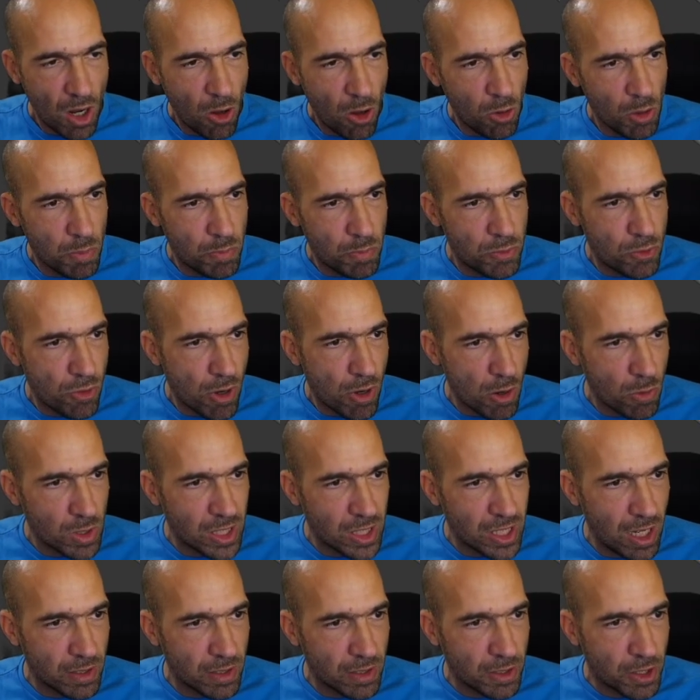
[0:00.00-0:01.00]
I will try
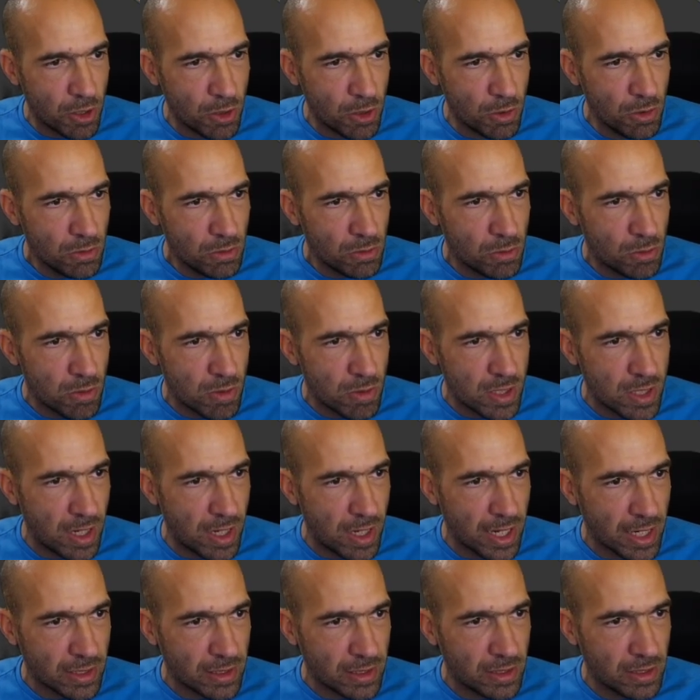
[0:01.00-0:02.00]
with Alt-Q to
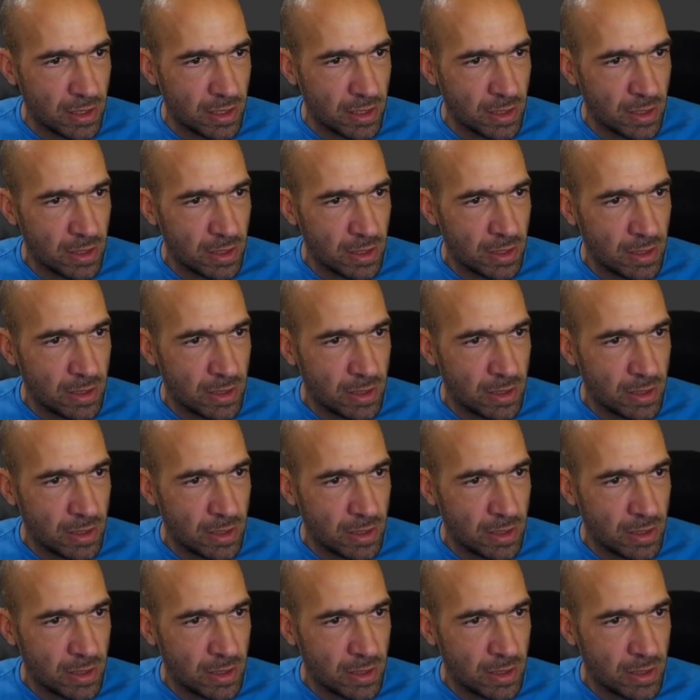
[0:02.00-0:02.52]
select